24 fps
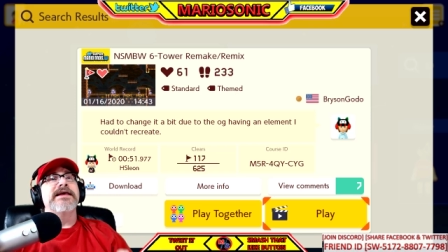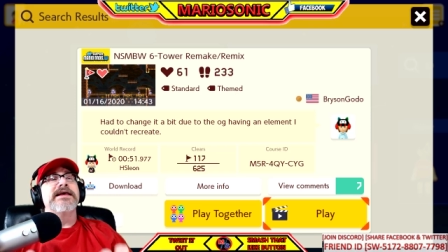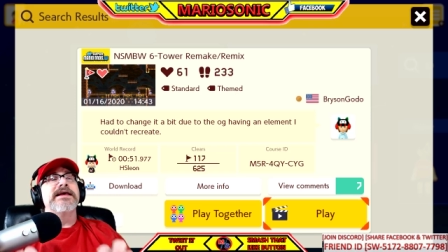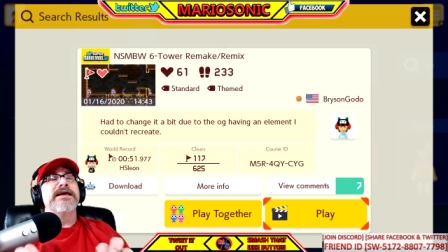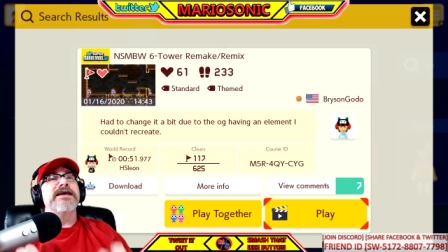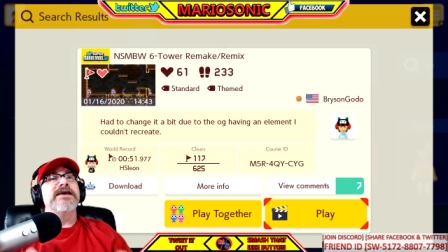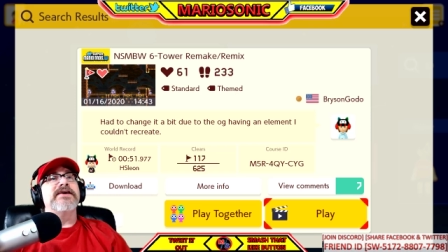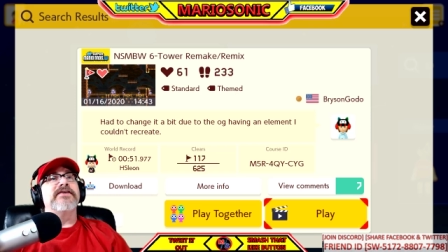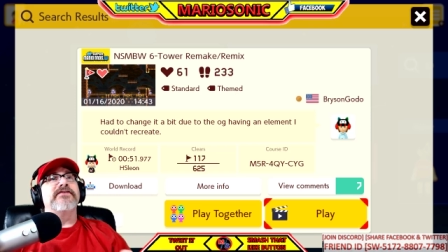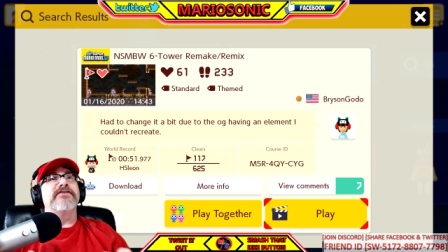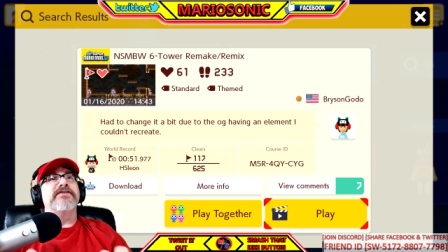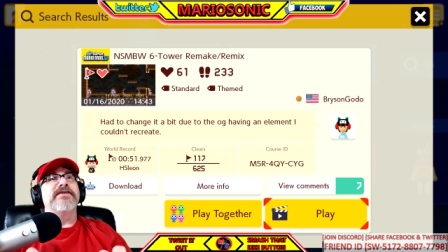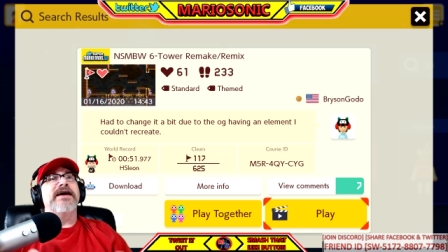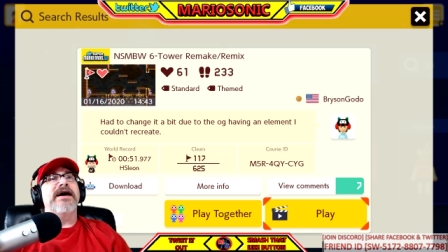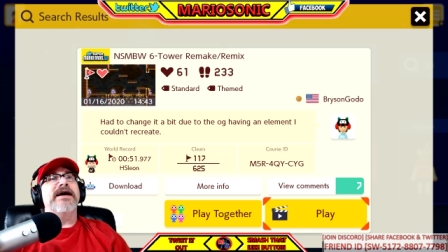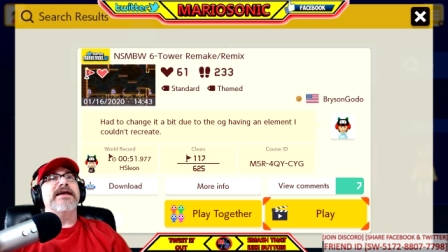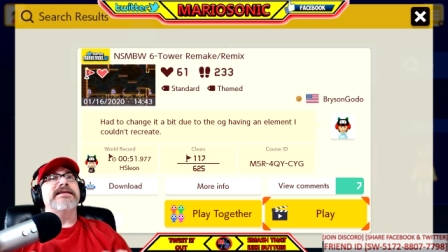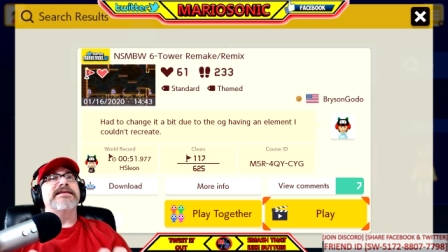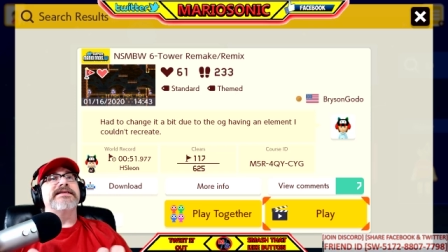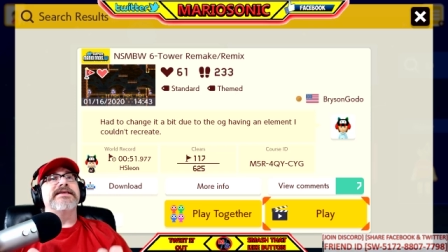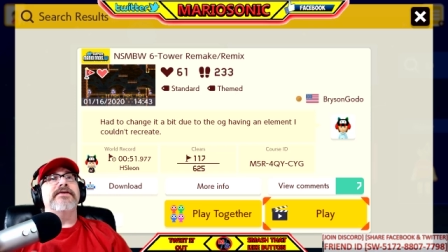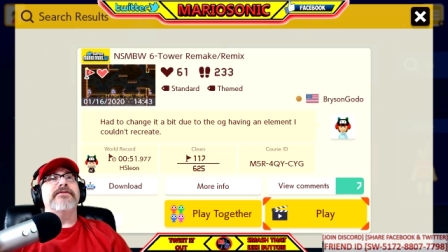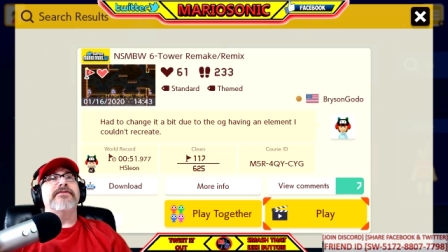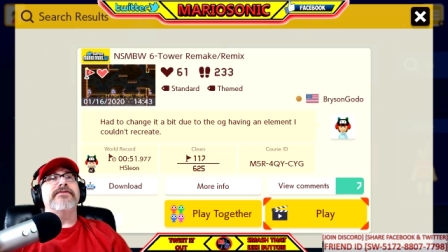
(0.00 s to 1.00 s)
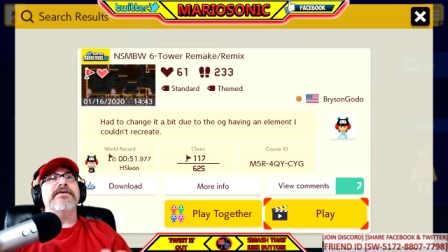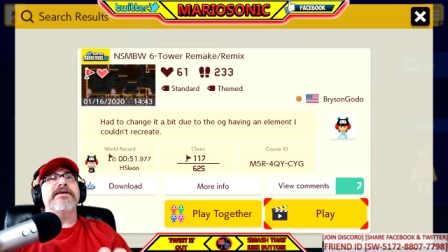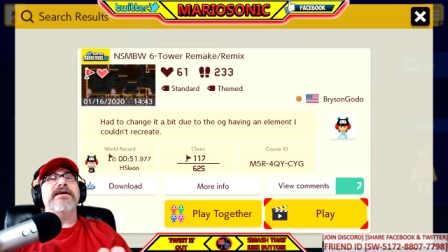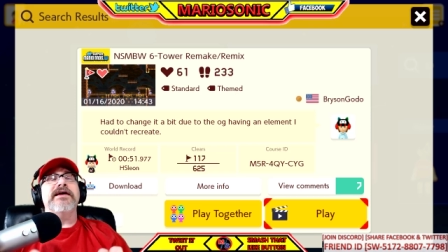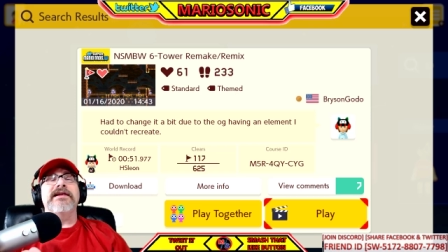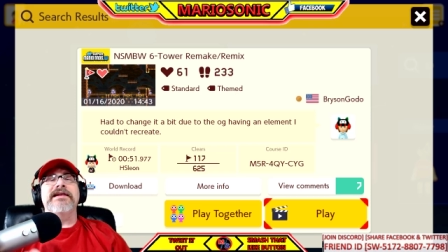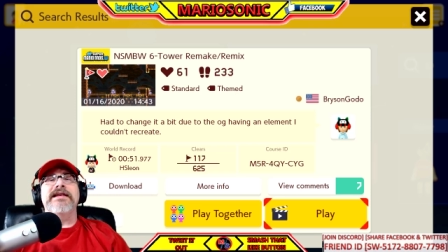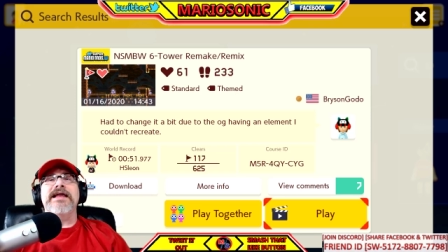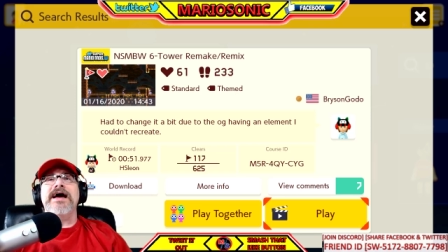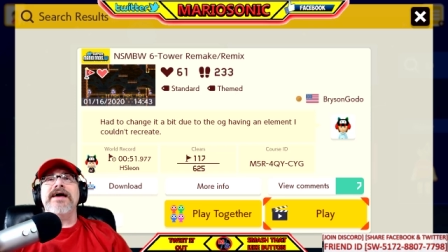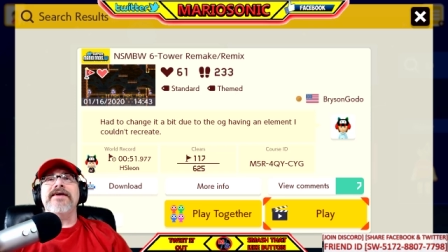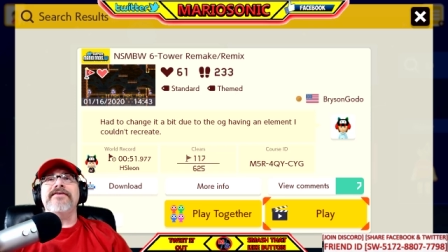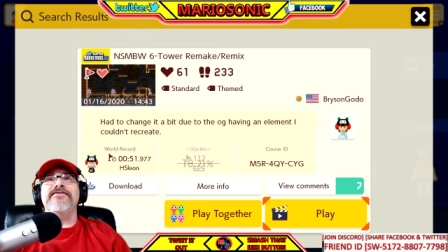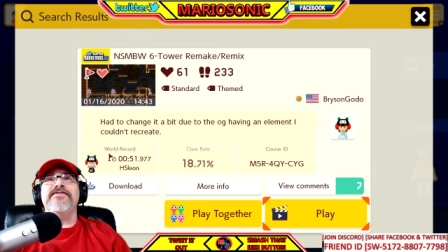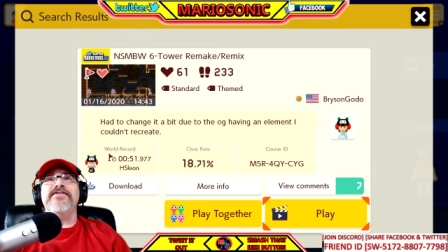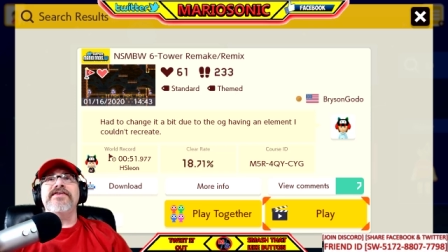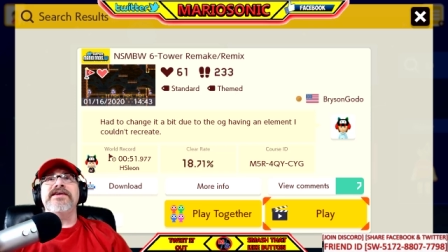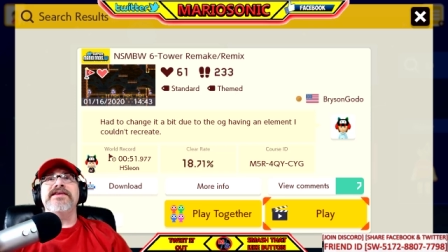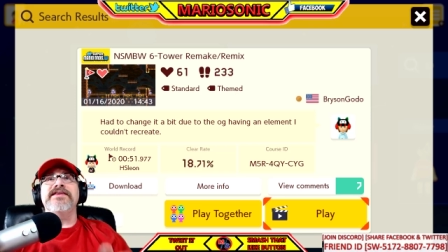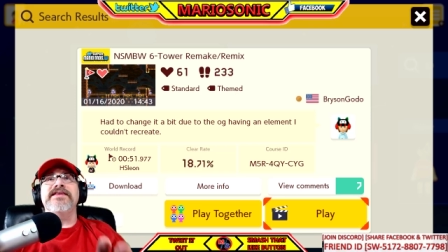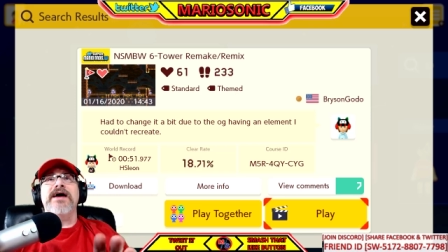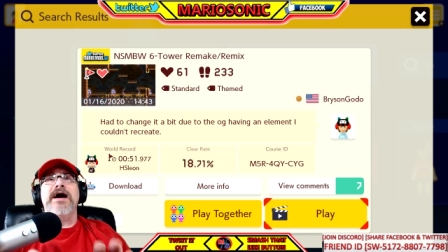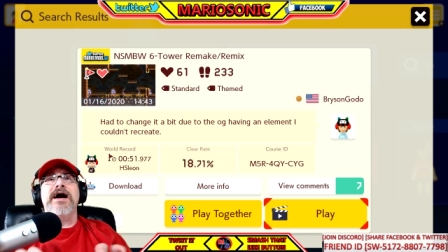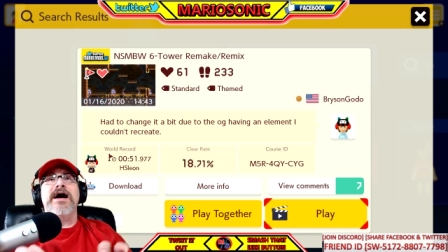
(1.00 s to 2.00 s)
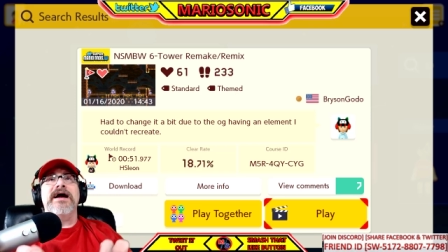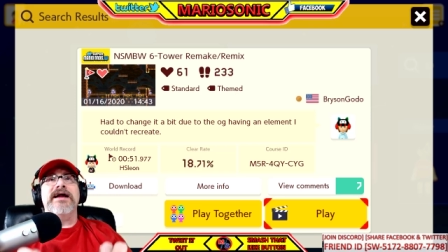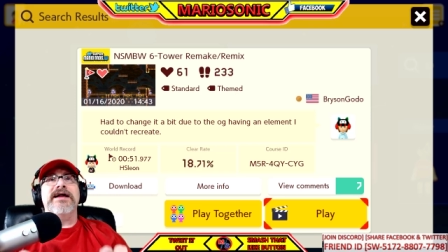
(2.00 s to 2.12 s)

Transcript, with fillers: If not, definitely a live feed uh,